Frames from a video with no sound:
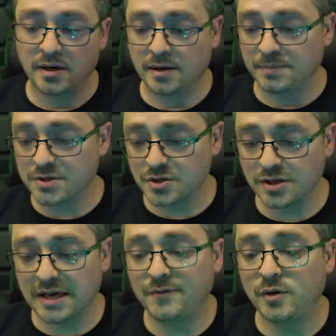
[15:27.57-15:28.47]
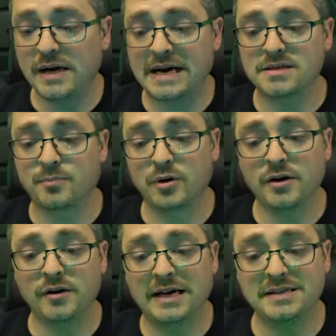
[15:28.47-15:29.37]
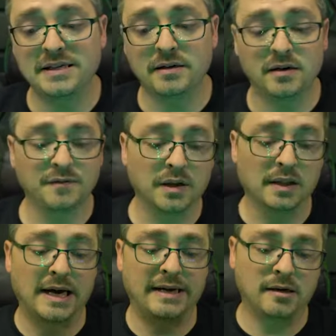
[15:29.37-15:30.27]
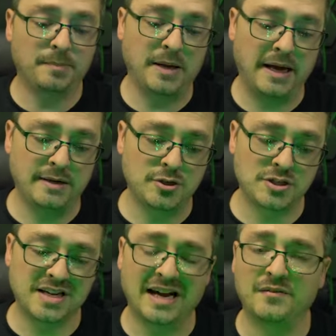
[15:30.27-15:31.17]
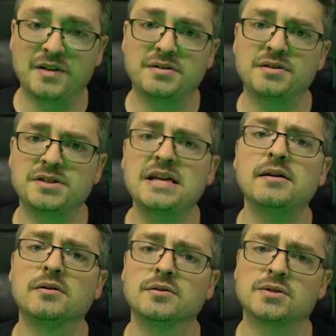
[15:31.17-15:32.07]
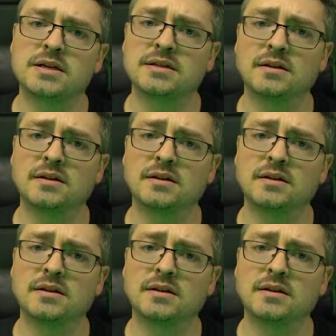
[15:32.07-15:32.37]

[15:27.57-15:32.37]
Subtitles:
this should give you guys a pretty good idea of the lineup and just kind of the tiers